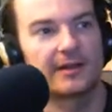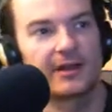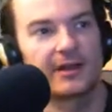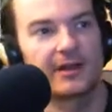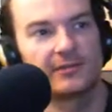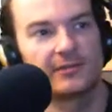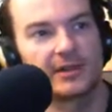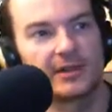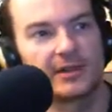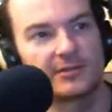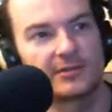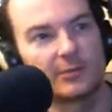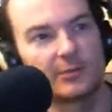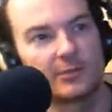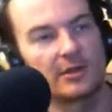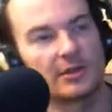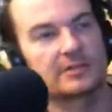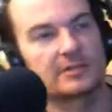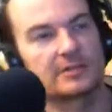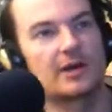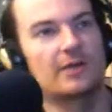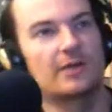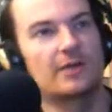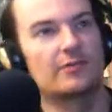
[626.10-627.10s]
Chelfyn, that's all we've
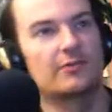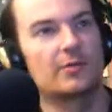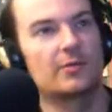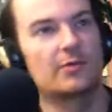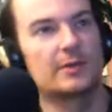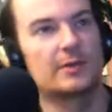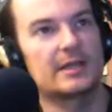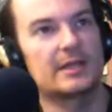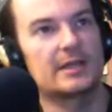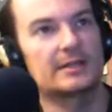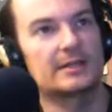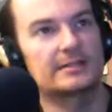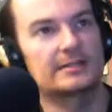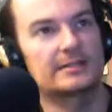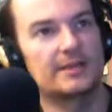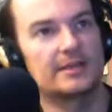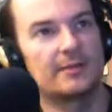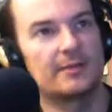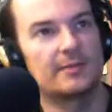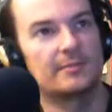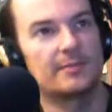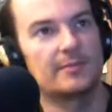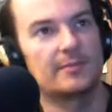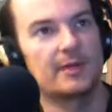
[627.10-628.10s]
got time for, but it's
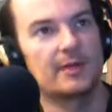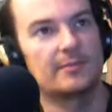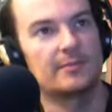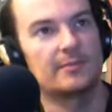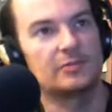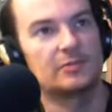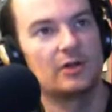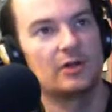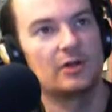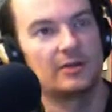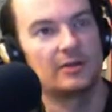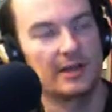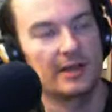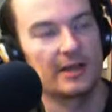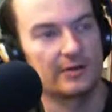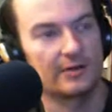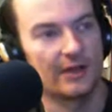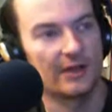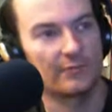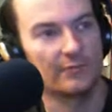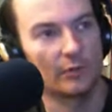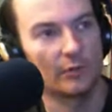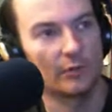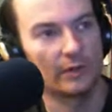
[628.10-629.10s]
no doubt
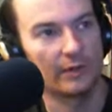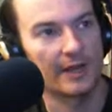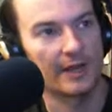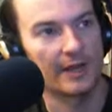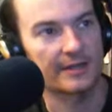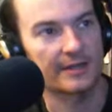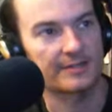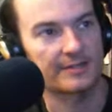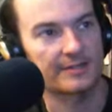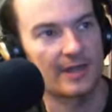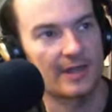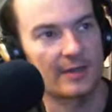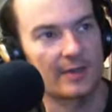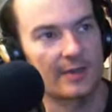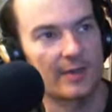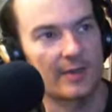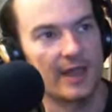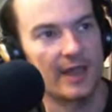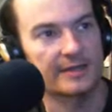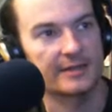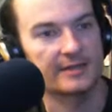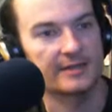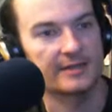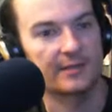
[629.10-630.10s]
you'll have more links up
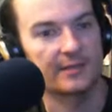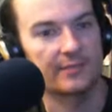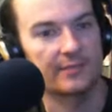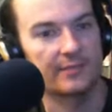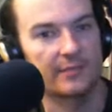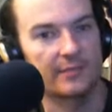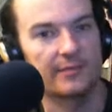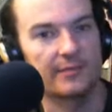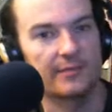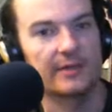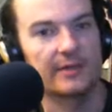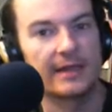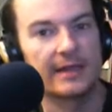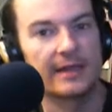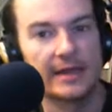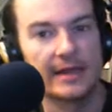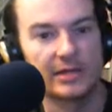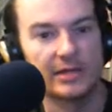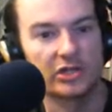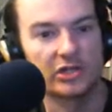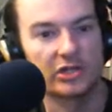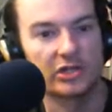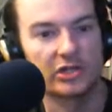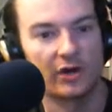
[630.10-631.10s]
at
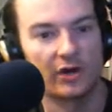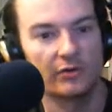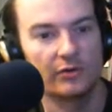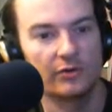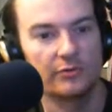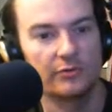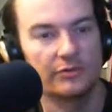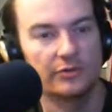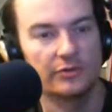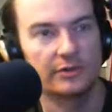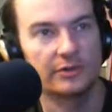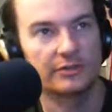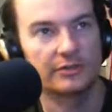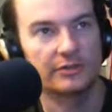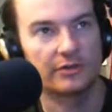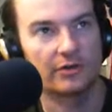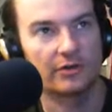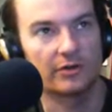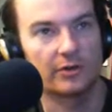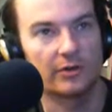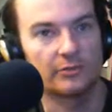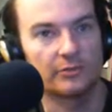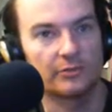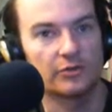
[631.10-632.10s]

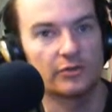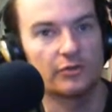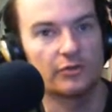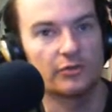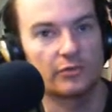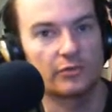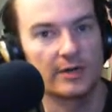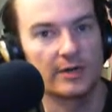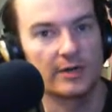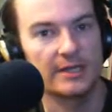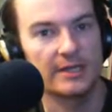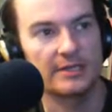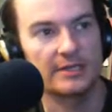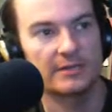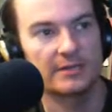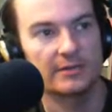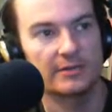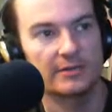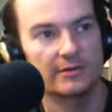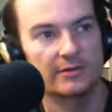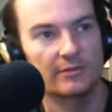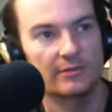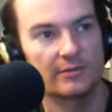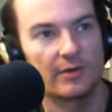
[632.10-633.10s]
thegeekshow.com, 2
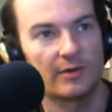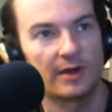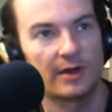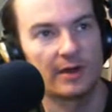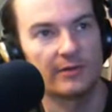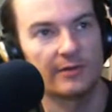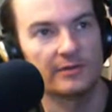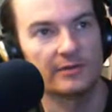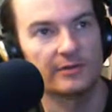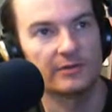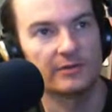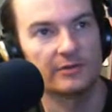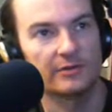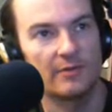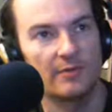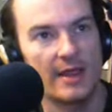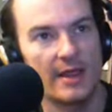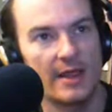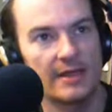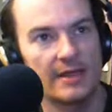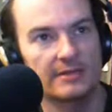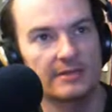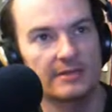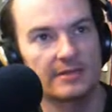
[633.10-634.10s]
3s rather than 2
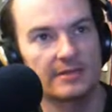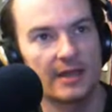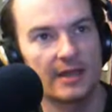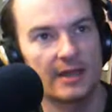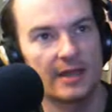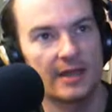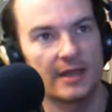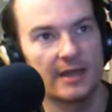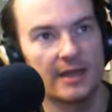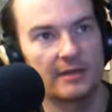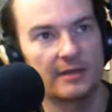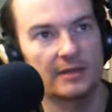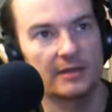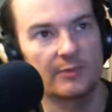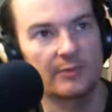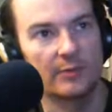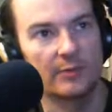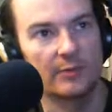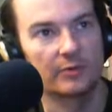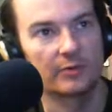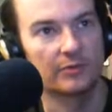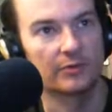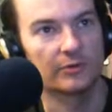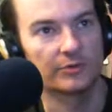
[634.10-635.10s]
E's, and
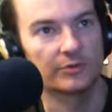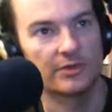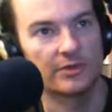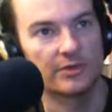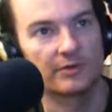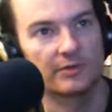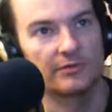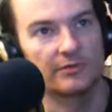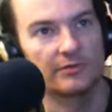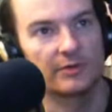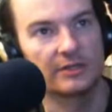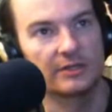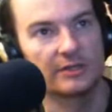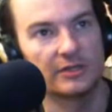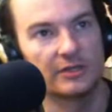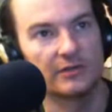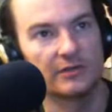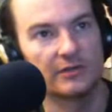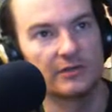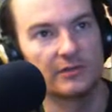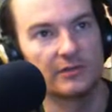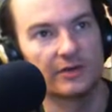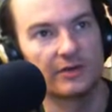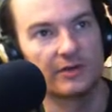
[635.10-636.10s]
people can also
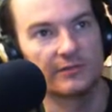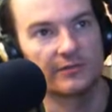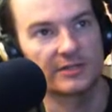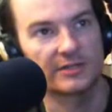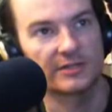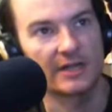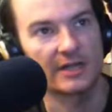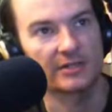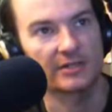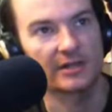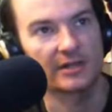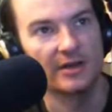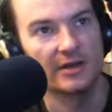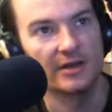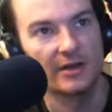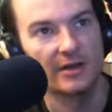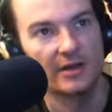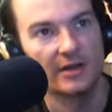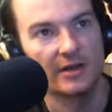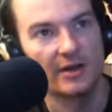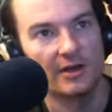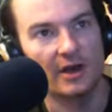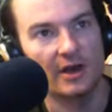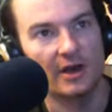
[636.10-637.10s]
continue the conversation
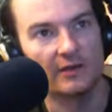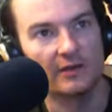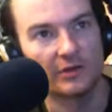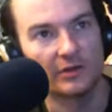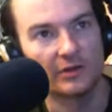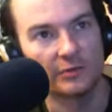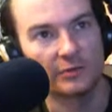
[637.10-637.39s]
over at